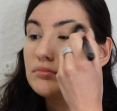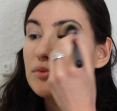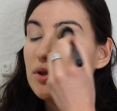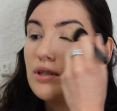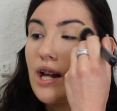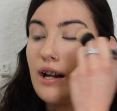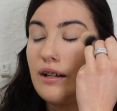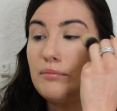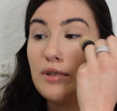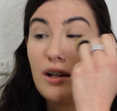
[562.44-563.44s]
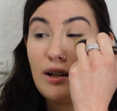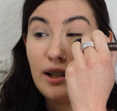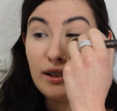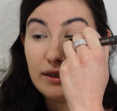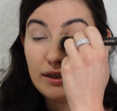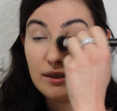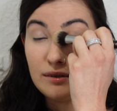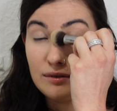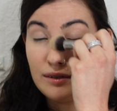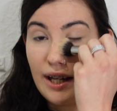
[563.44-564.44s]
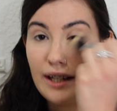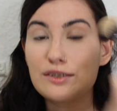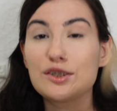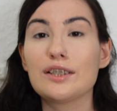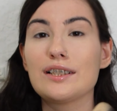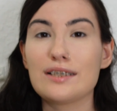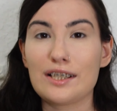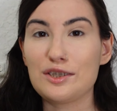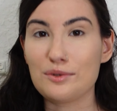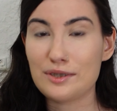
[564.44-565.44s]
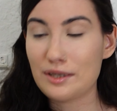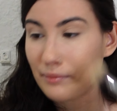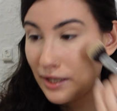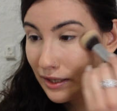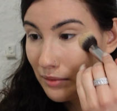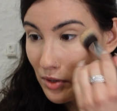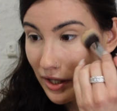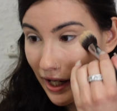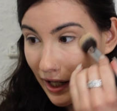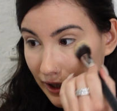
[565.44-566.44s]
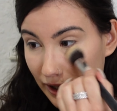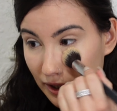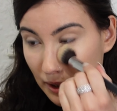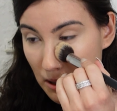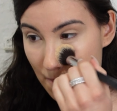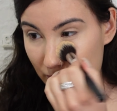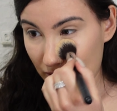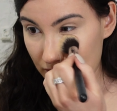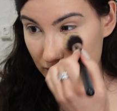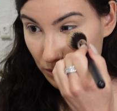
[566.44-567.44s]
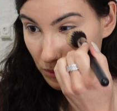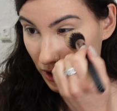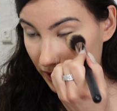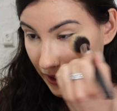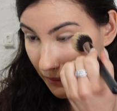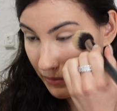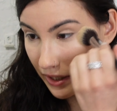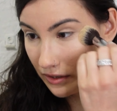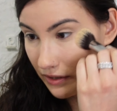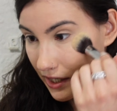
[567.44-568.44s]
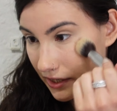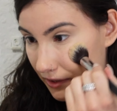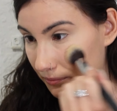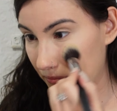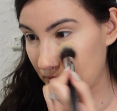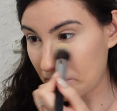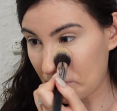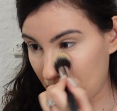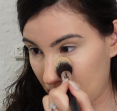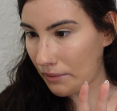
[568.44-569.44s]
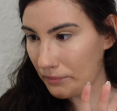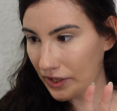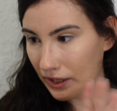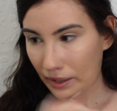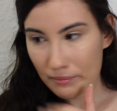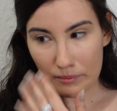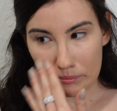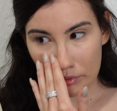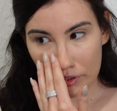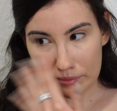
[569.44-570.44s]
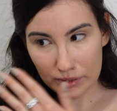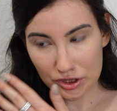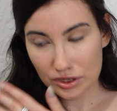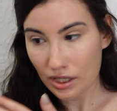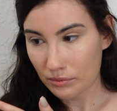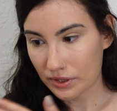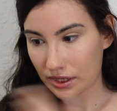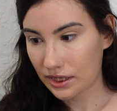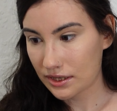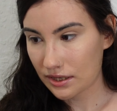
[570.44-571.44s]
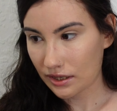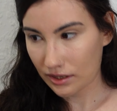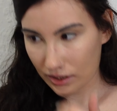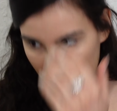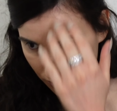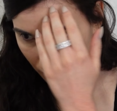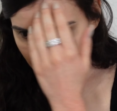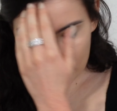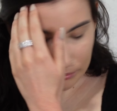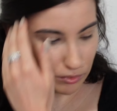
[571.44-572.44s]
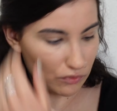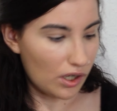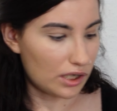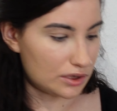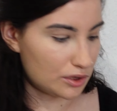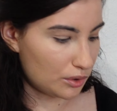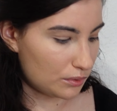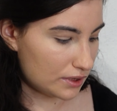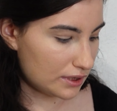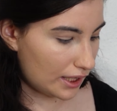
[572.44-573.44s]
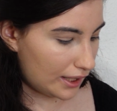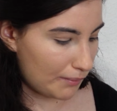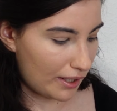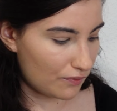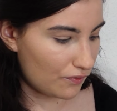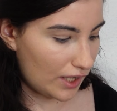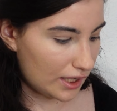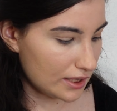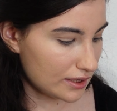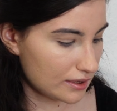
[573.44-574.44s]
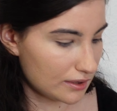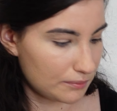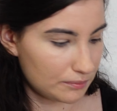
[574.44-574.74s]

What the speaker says: So yeah, I'm not as good as I used to be anymore at it, but I do want to get better at it. I think I'm pretty much done with the concealer, so I'm going to move on to setting my face.